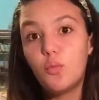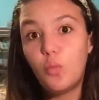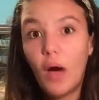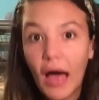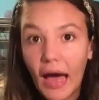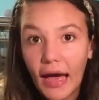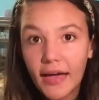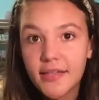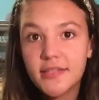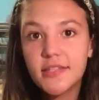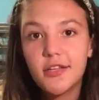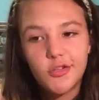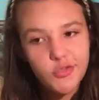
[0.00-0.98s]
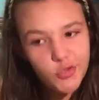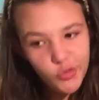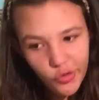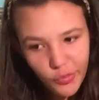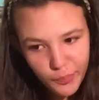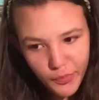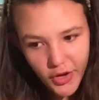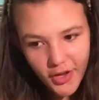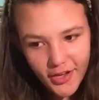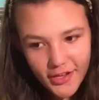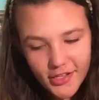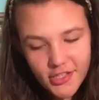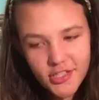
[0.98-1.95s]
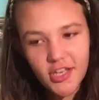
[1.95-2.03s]
wax, a
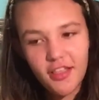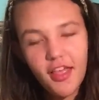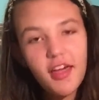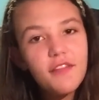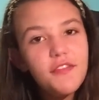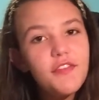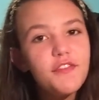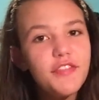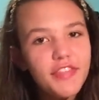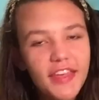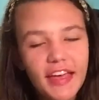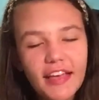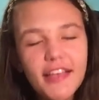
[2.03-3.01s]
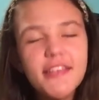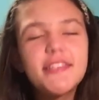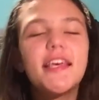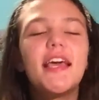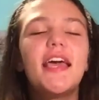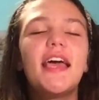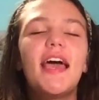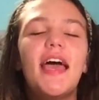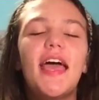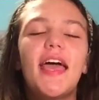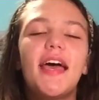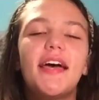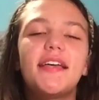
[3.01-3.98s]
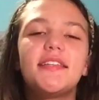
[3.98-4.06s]
toothbrush, a lot of different things.
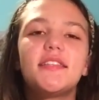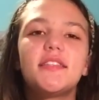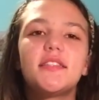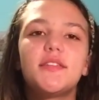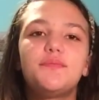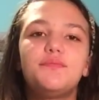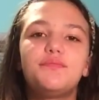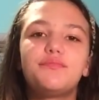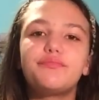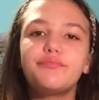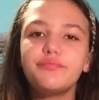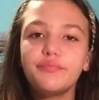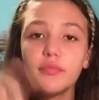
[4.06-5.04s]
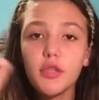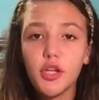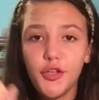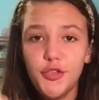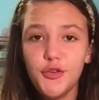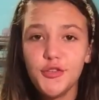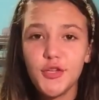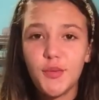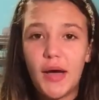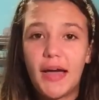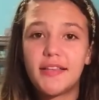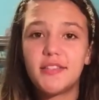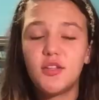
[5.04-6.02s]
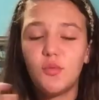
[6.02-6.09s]
And use a
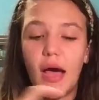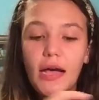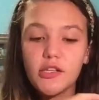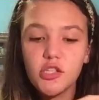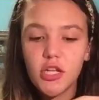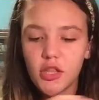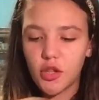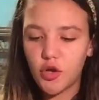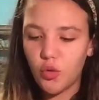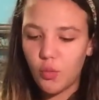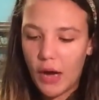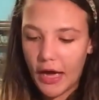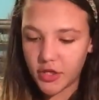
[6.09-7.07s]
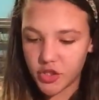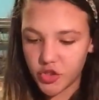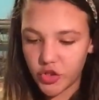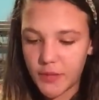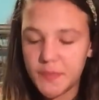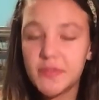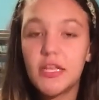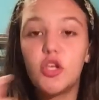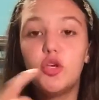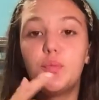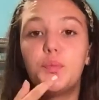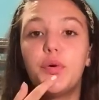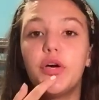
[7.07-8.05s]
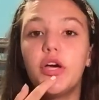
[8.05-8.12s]
wax. The wax are like little wax strips that
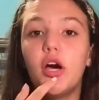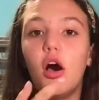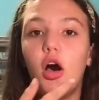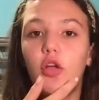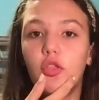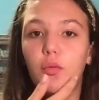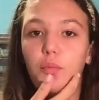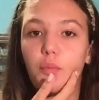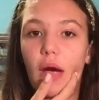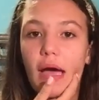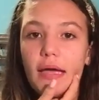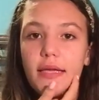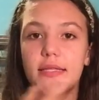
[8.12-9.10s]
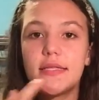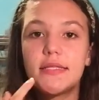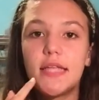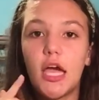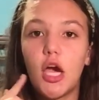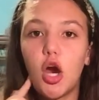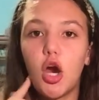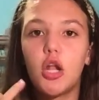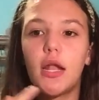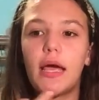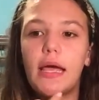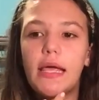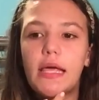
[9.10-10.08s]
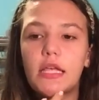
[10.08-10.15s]
you put on the brackets that are
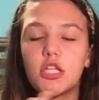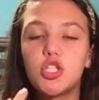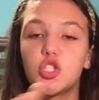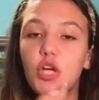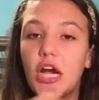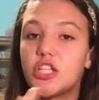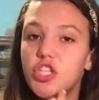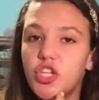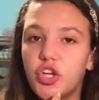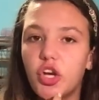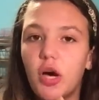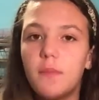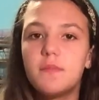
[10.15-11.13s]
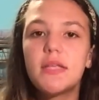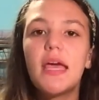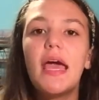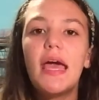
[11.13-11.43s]
like scratching your gums.